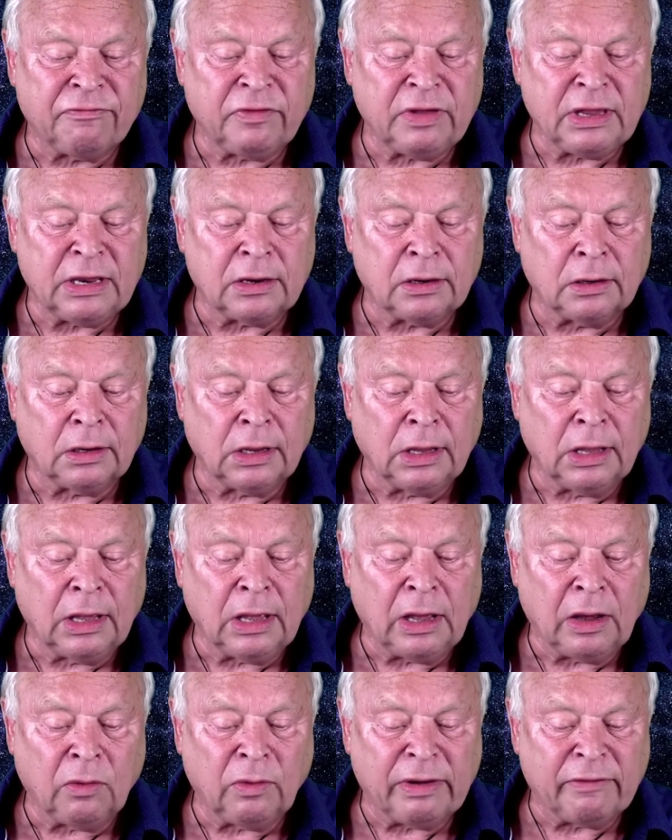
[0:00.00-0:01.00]
caffeine.
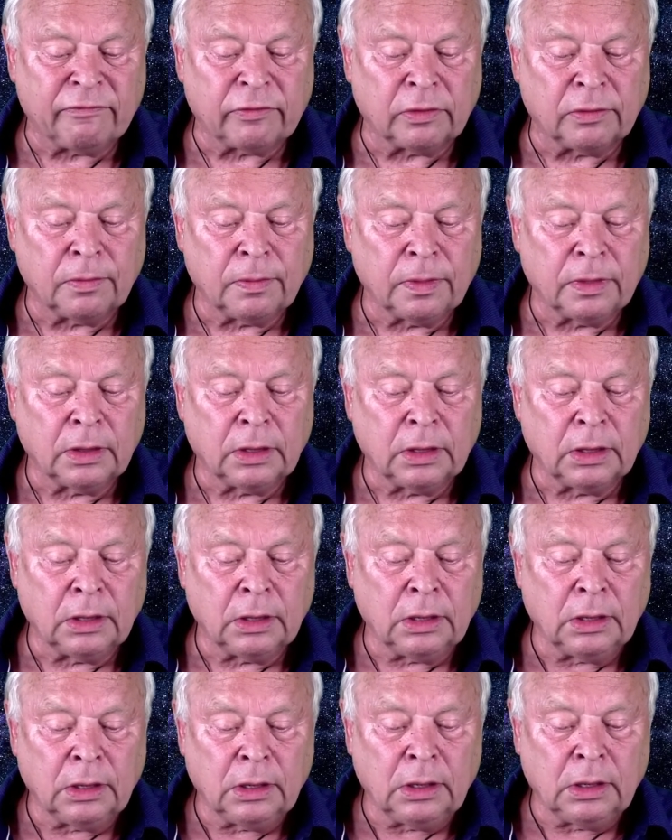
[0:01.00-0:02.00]
However,
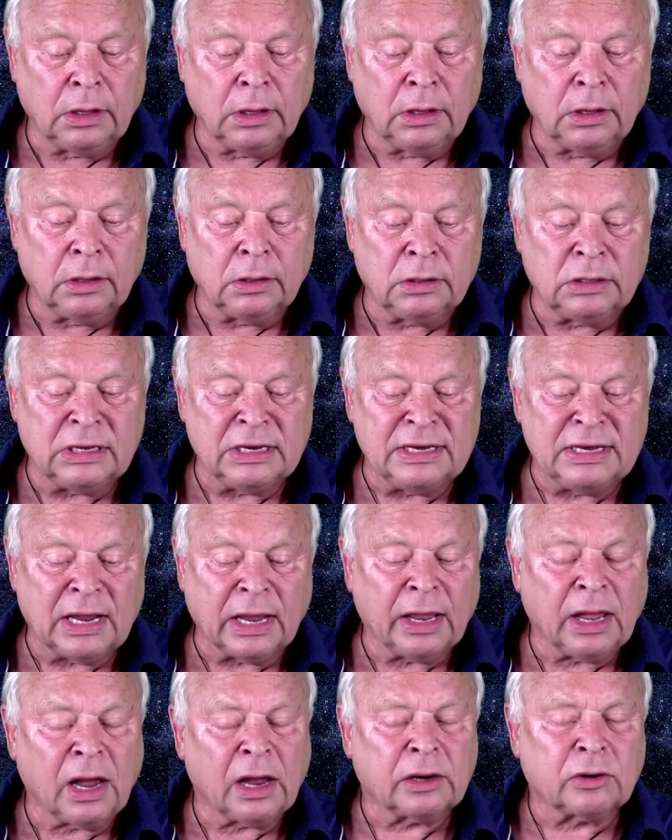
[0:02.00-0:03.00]

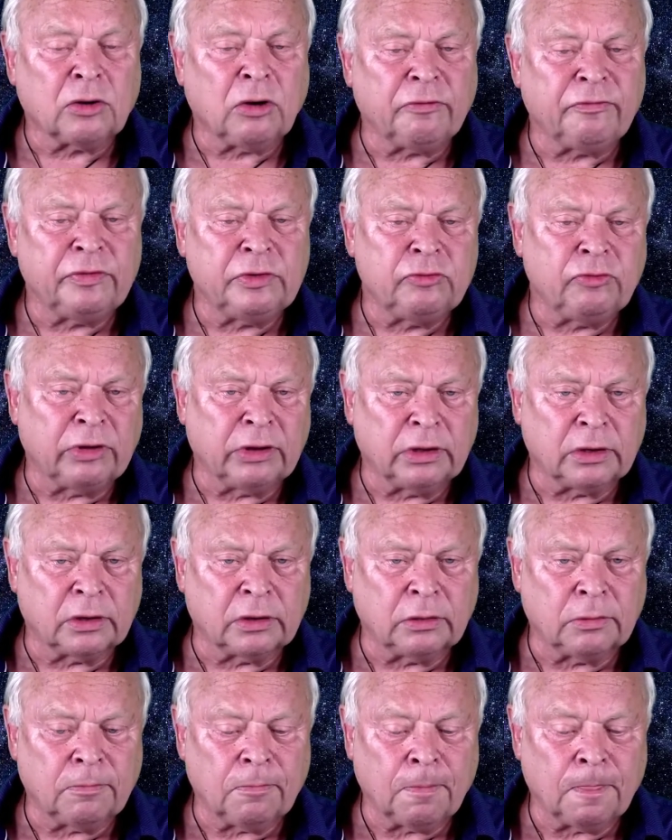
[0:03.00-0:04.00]
the die-hard coffee
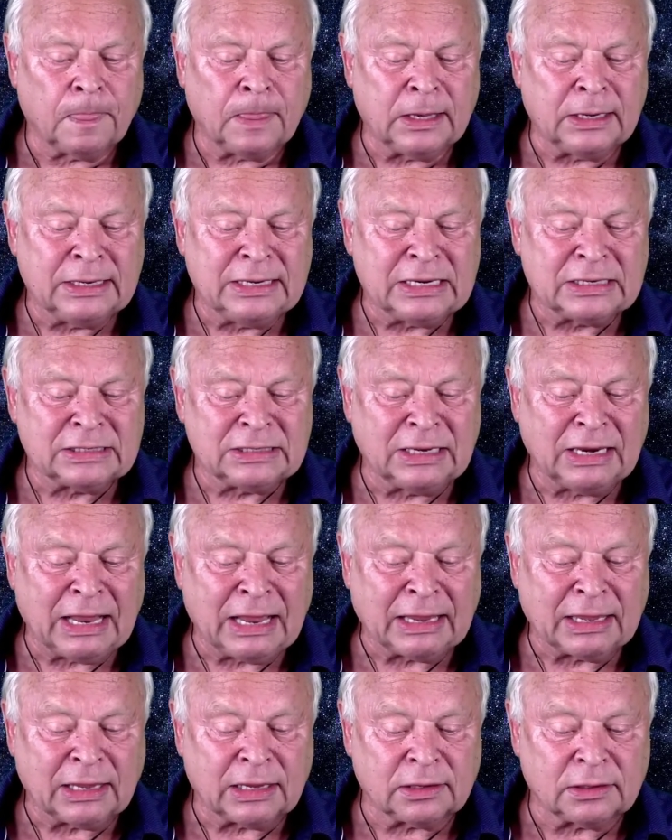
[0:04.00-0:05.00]
drinker
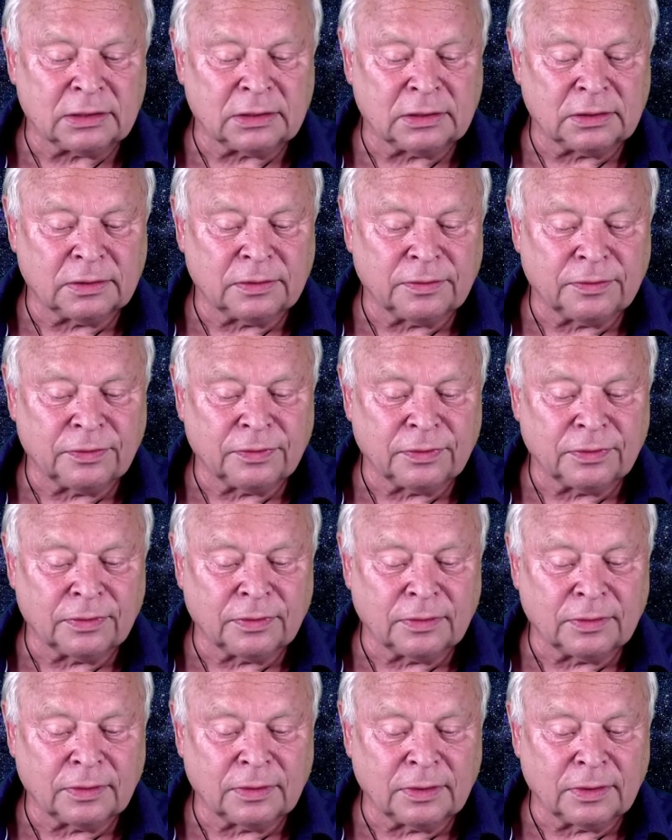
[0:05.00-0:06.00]
doesn't like it.
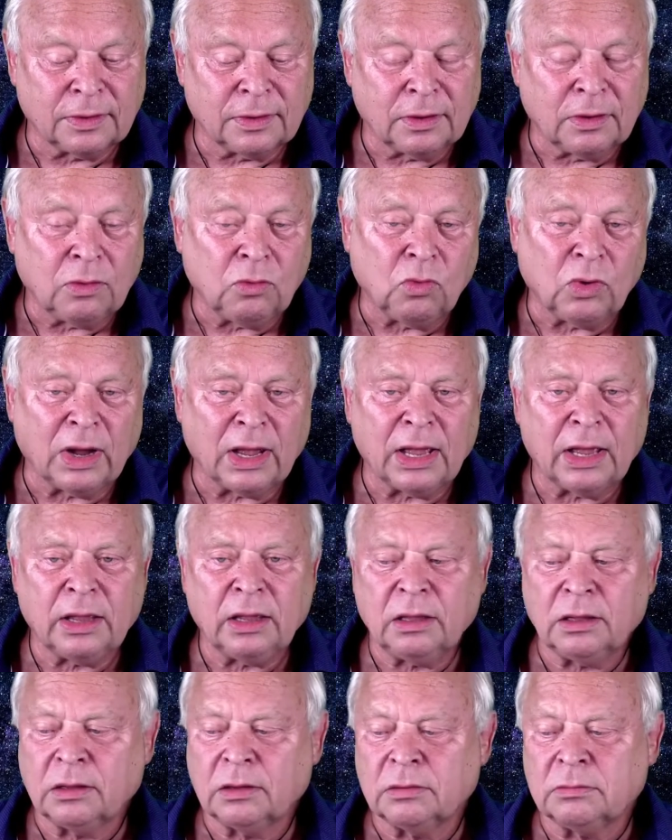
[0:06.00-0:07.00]

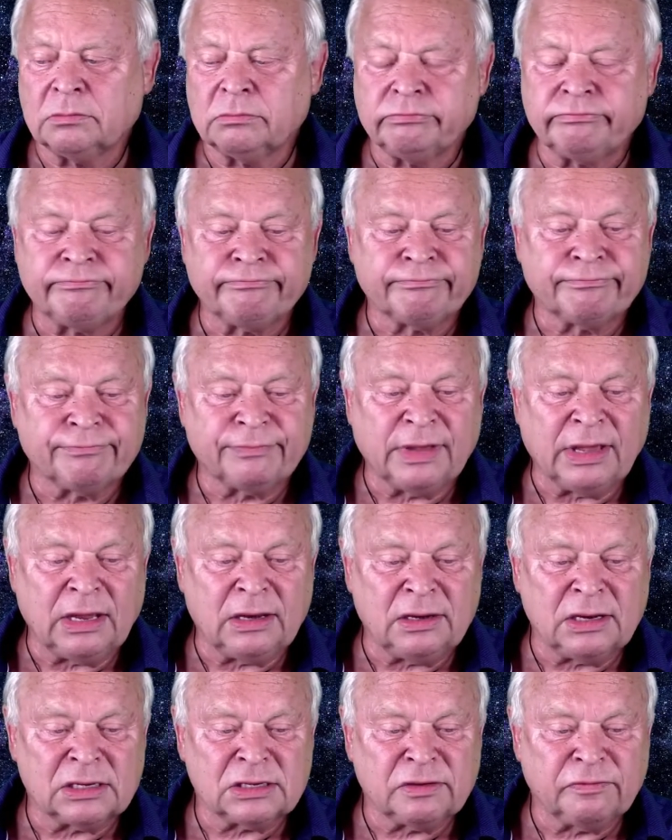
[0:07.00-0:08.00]
Why?
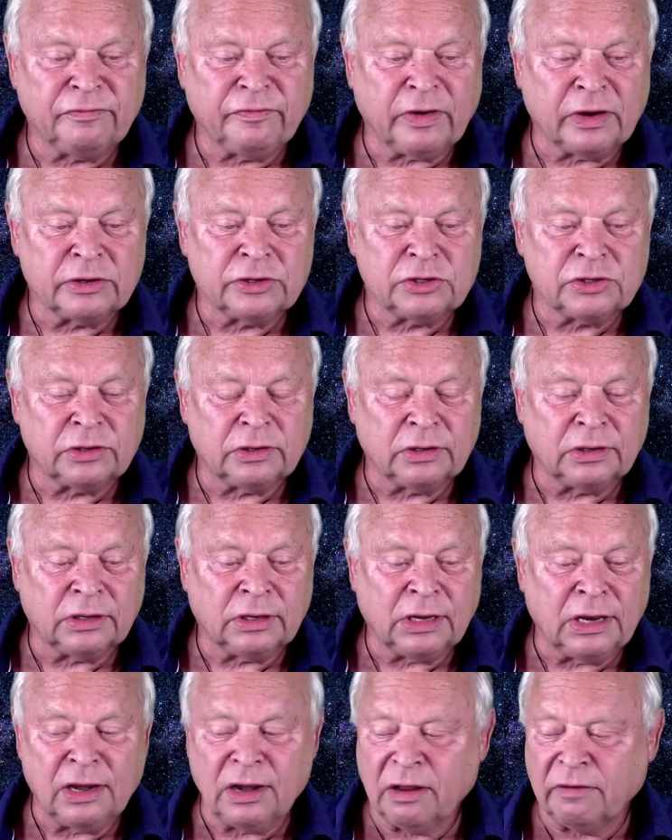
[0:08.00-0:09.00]
It doesn't
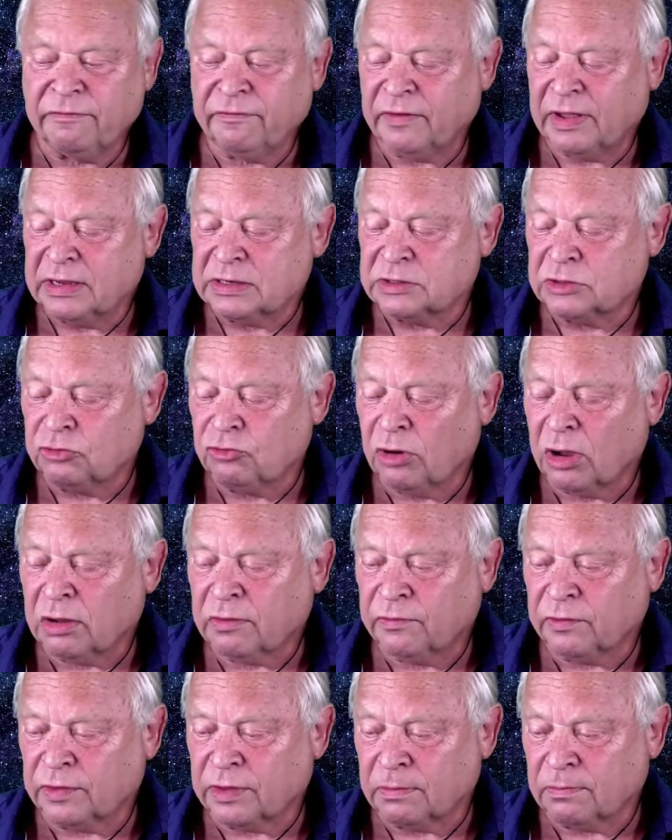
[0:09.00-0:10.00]
function enough as a
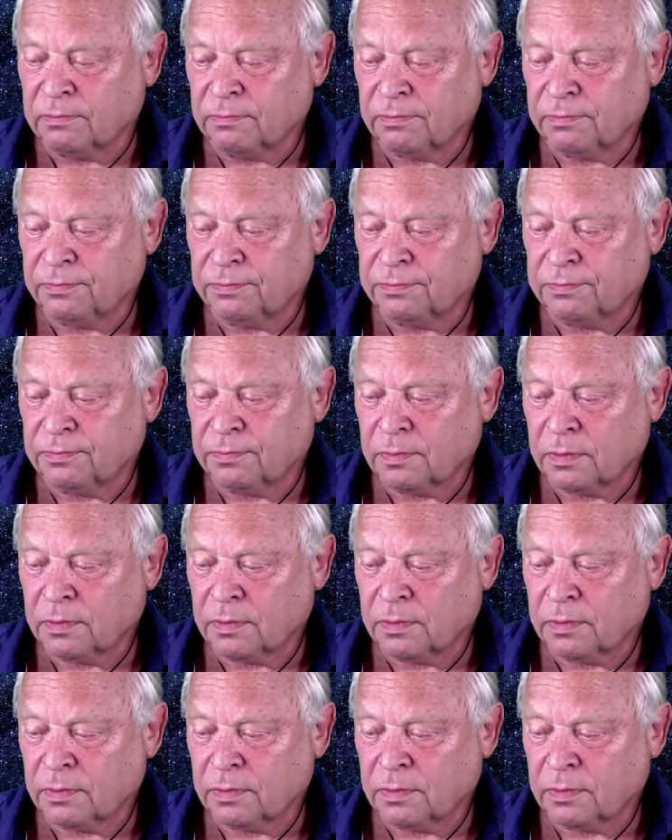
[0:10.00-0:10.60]
drug for them,